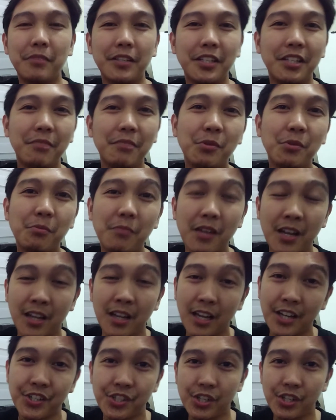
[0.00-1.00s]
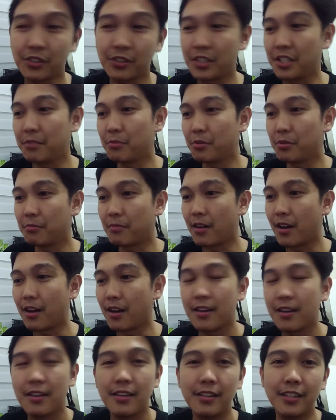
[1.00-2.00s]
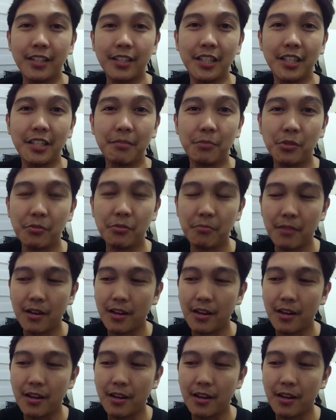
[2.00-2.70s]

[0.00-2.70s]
Hindi mo ma-cash out, hindi mo